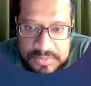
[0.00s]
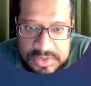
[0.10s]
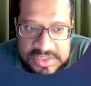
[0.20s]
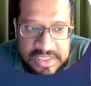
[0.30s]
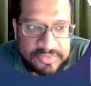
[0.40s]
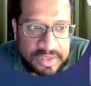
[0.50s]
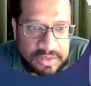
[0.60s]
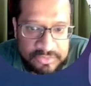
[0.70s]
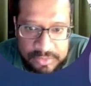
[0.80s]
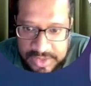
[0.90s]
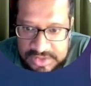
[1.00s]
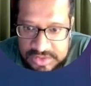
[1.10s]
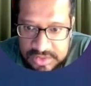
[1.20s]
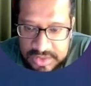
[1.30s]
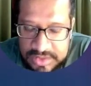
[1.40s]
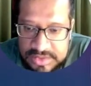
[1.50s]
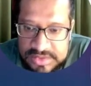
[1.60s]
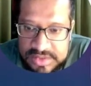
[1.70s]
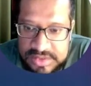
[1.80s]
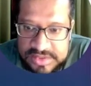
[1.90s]
traffic information
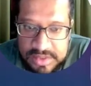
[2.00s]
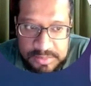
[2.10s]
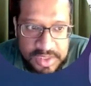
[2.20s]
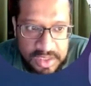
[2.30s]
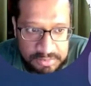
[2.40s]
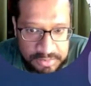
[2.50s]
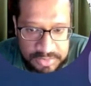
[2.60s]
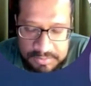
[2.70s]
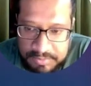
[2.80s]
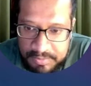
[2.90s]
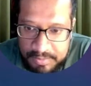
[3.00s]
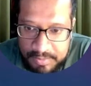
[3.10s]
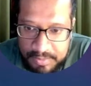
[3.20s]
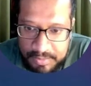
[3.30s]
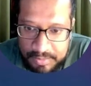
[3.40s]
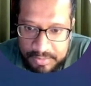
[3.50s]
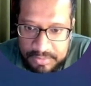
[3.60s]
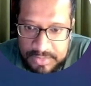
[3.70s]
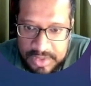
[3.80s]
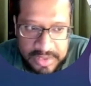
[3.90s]
is summed up
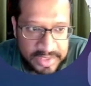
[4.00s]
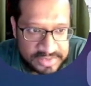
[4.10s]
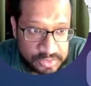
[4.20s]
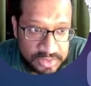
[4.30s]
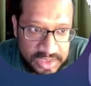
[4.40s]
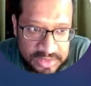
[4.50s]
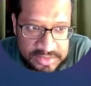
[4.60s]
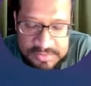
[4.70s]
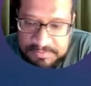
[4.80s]
next to the dates.